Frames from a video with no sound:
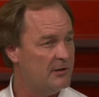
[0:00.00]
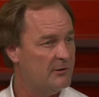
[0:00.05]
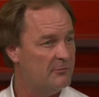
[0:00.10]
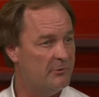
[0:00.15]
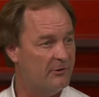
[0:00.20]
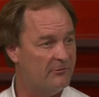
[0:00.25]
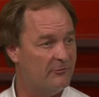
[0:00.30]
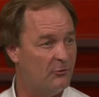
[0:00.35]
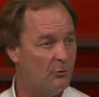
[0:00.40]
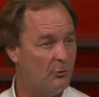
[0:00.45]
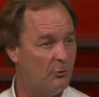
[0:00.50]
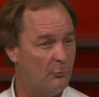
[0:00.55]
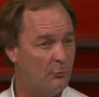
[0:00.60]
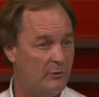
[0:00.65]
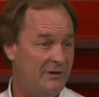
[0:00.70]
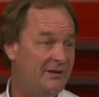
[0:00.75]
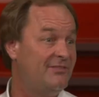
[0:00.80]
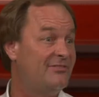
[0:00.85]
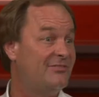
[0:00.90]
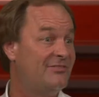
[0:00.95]
before
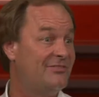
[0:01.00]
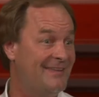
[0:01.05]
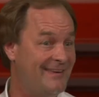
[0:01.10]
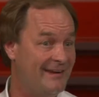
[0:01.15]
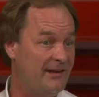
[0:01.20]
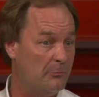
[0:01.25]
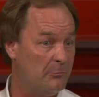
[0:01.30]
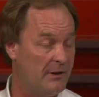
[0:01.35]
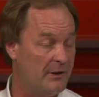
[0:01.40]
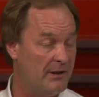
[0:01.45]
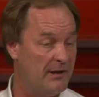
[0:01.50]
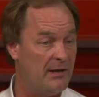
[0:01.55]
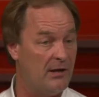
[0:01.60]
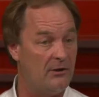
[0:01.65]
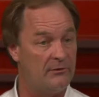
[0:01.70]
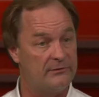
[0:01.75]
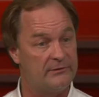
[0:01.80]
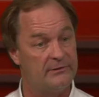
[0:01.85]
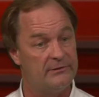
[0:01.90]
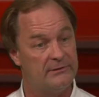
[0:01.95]
we think
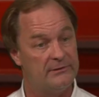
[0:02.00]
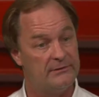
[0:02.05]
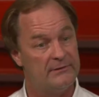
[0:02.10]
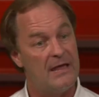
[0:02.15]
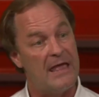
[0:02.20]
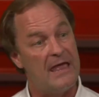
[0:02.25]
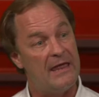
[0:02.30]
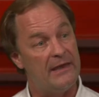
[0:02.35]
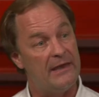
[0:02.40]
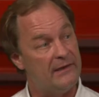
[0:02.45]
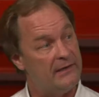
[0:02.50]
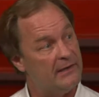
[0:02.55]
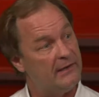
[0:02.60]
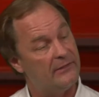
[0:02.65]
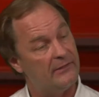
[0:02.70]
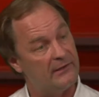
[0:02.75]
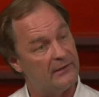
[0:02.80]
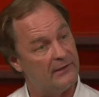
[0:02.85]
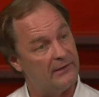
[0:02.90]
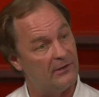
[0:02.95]
about adding
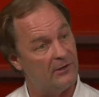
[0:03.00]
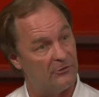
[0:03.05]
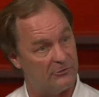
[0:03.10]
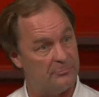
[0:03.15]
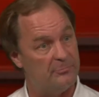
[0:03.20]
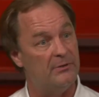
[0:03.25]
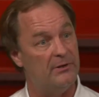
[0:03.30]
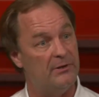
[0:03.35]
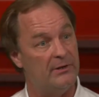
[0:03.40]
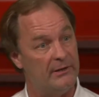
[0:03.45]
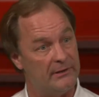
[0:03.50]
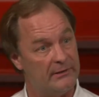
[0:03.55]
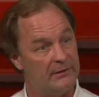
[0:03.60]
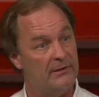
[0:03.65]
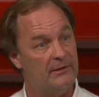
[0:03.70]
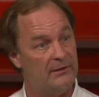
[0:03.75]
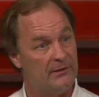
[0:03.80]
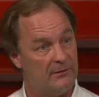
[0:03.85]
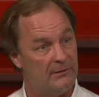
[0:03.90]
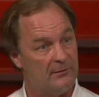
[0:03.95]
anything else. But
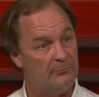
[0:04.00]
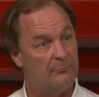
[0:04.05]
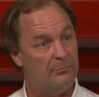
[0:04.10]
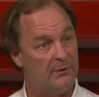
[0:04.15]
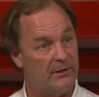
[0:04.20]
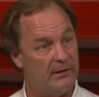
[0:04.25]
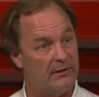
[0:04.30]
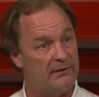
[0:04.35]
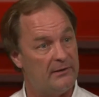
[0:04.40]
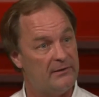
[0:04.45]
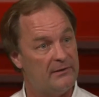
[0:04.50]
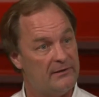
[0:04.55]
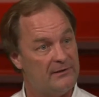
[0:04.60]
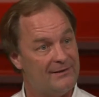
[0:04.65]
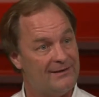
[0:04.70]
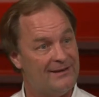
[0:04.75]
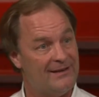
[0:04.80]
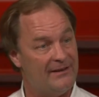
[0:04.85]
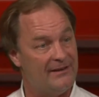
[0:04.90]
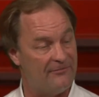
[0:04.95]
But
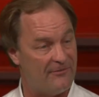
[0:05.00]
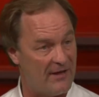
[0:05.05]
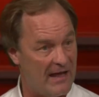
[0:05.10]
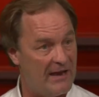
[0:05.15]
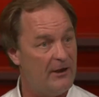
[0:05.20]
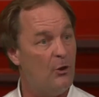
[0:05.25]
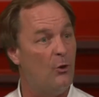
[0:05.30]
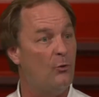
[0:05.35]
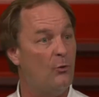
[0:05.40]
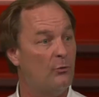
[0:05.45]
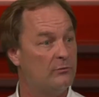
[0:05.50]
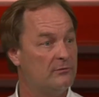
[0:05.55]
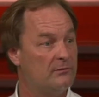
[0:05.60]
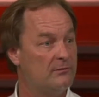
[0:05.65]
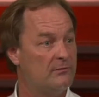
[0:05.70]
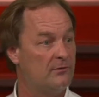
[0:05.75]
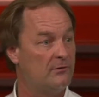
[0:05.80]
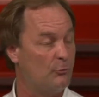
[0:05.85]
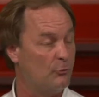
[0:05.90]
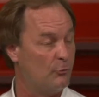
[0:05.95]
if I don't
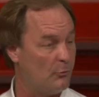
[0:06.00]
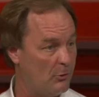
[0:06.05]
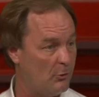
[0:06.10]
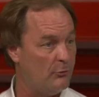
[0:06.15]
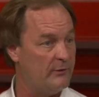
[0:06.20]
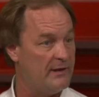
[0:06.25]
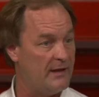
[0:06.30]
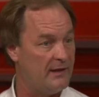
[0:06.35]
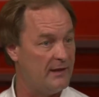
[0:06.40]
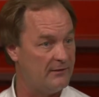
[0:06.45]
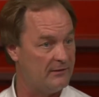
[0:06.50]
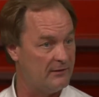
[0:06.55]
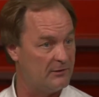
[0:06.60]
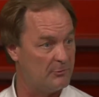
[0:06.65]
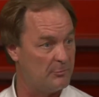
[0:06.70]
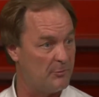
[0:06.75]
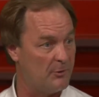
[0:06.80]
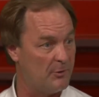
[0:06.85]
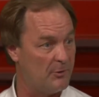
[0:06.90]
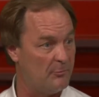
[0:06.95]
grow the athletic
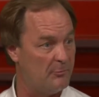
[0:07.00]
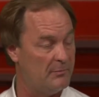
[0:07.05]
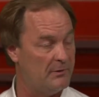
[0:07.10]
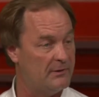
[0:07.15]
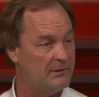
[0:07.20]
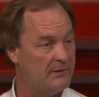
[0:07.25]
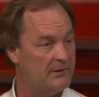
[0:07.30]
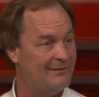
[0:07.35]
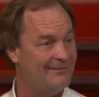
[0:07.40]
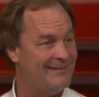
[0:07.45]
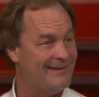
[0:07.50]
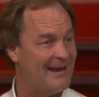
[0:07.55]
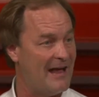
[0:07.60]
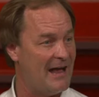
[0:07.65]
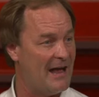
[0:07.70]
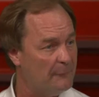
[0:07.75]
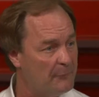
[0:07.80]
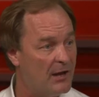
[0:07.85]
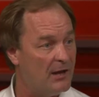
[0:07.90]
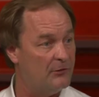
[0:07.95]
department, then
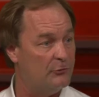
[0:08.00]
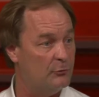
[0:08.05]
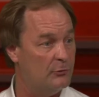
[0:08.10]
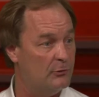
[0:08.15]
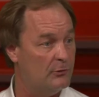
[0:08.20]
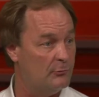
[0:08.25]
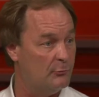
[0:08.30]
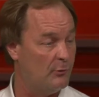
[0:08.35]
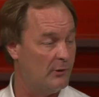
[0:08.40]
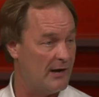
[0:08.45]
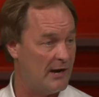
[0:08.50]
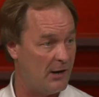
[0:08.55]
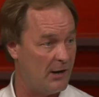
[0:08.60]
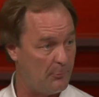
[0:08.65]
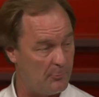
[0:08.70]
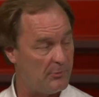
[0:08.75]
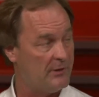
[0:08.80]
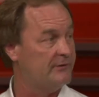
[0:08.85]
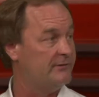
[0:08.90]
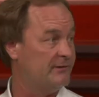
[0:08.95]
I'm not doing what our
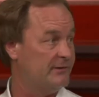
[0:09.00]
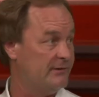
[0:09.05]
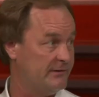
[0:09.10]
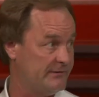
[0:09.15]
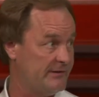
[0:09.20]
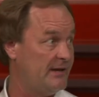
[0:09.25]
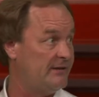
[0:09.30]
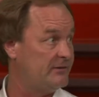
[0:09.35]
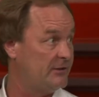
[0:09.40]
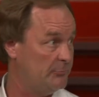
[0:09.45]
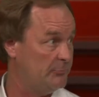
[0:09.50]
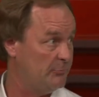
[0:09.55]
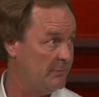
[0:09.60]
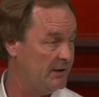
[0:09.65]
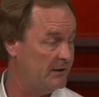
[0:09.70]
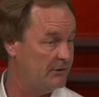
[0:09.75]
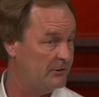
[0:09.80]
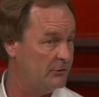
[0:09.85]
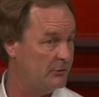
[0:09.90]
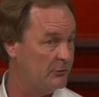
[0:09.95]
president's asking me
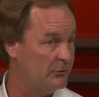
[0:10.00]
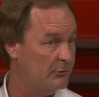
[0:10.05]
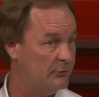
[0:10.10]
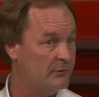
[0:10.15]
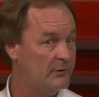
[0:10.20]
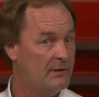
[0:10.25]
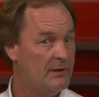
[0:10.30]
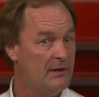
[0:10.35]
to do.